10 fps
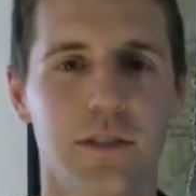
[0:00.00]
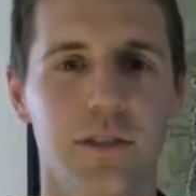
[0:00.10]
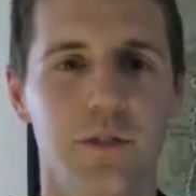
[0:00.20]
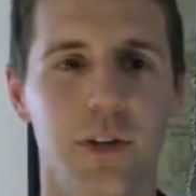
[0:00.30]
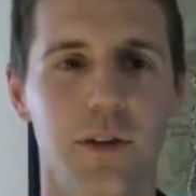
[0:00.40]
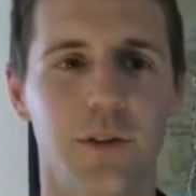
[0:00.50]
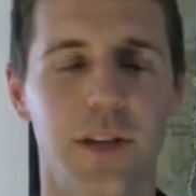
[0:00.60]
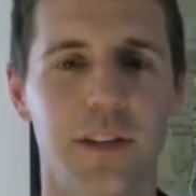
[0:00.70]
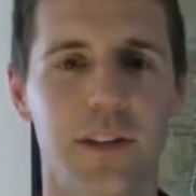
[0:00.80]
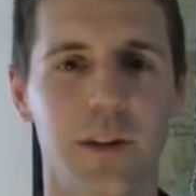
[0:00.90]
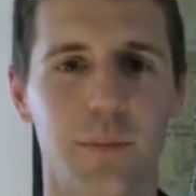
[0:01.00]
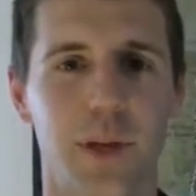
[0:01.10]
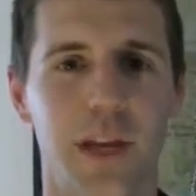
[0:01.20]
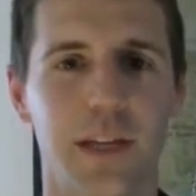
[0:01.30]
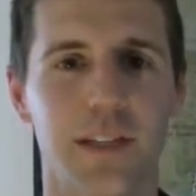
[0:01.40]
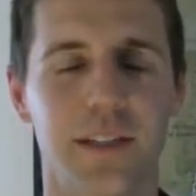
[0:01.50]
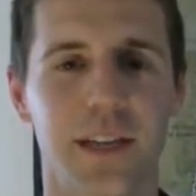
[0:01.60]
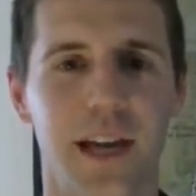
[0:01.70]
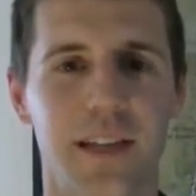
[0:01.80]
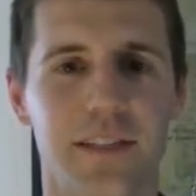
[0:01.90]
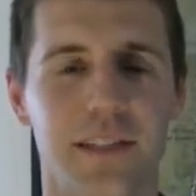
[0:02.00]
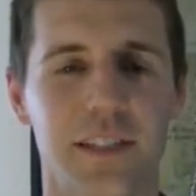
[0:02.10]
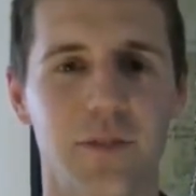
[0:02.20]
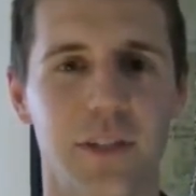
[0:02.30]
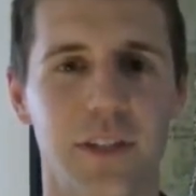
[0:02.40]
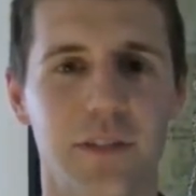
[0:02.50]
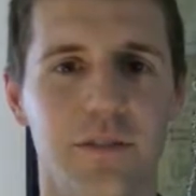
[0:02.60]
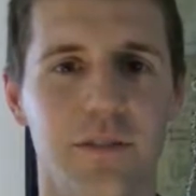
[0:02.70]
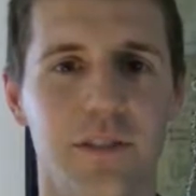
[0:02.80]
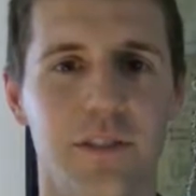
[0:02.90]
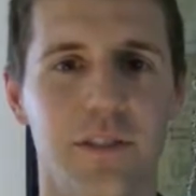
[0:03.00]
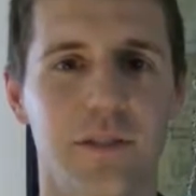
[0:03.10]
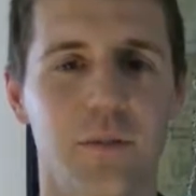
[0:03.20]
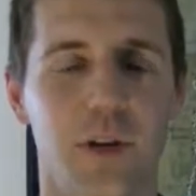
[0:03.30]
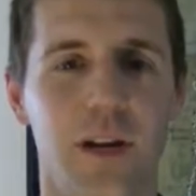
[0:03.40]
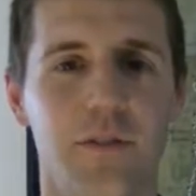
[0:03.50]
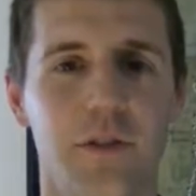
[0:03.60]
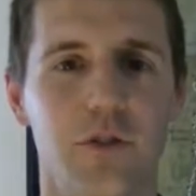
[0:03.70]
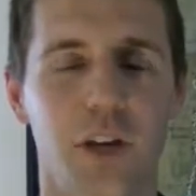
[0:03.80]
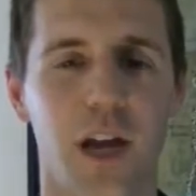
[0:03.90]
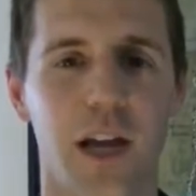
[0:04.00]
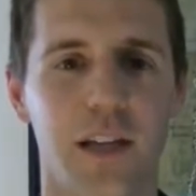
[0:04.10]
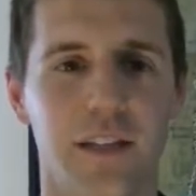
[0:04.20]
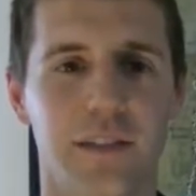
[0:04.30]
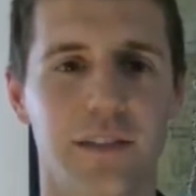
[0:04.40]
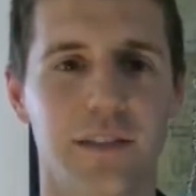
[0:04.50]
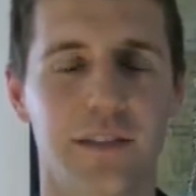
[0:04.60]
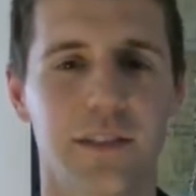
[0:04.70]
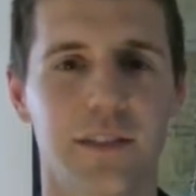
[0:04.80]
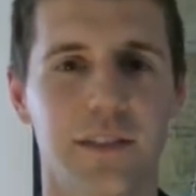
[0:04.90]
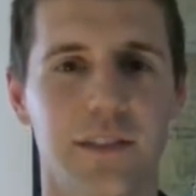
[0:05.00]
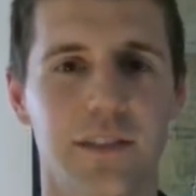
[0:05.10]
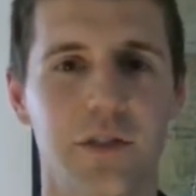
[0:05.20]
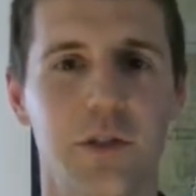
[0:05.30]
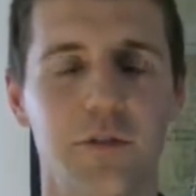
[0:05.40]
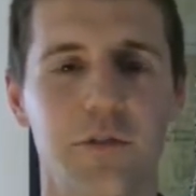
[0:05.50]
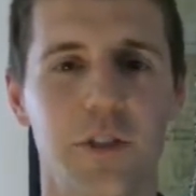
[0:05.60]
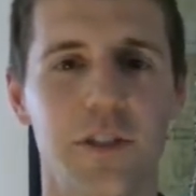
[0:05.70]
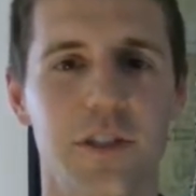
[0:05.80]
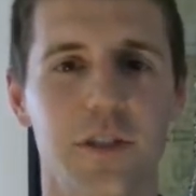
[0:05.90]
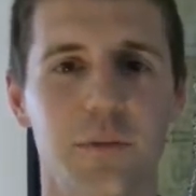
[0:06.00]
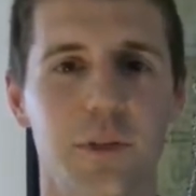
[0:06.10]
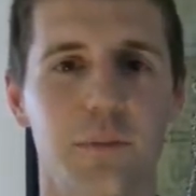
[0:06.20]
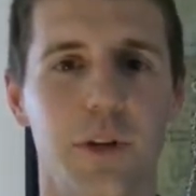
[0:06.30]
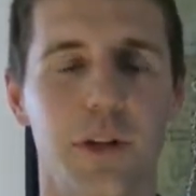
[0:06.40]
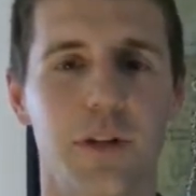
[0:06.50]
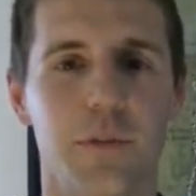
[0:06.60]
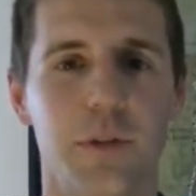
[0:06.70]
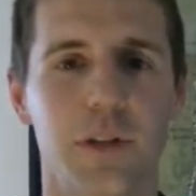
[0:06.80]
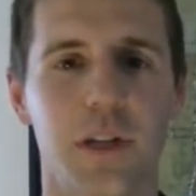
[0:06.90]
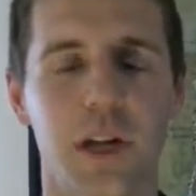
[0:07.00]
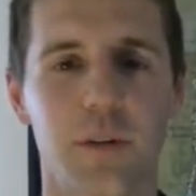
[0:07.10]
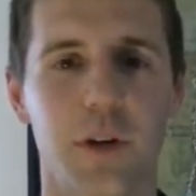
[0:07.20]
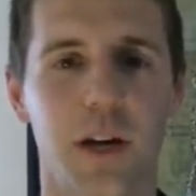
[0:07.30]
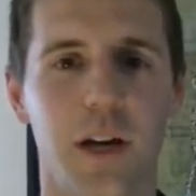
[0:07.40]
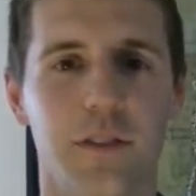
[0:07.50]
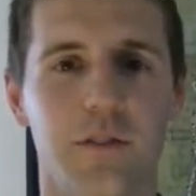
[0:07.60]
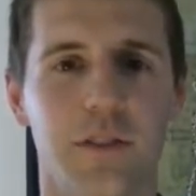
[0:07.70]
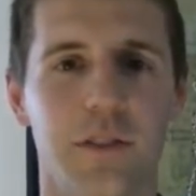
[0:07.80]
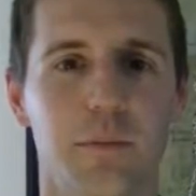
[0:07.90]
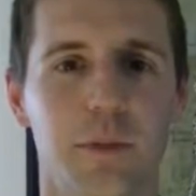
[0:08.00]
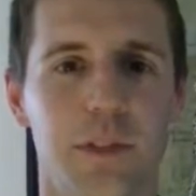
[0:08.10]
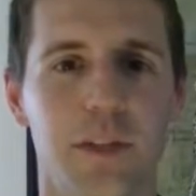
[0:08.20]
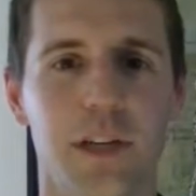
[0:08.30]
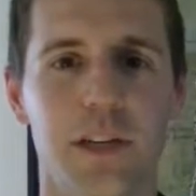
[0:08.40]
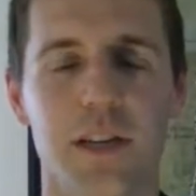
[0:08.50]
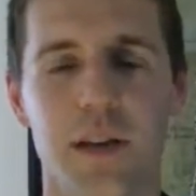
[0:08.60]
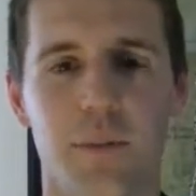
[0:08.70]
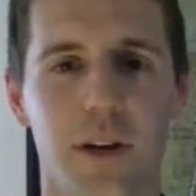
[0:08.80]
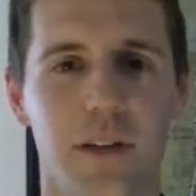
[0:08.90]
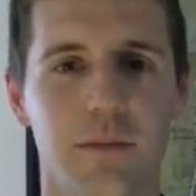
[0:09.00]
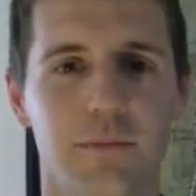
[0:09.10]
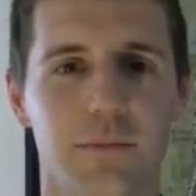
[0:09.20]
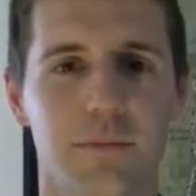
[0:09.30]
you know that they're a pain in the ass to get rid of. Whatever you try. You can freeze them, you can burn them, you can cut them off, you can put duct tape on them,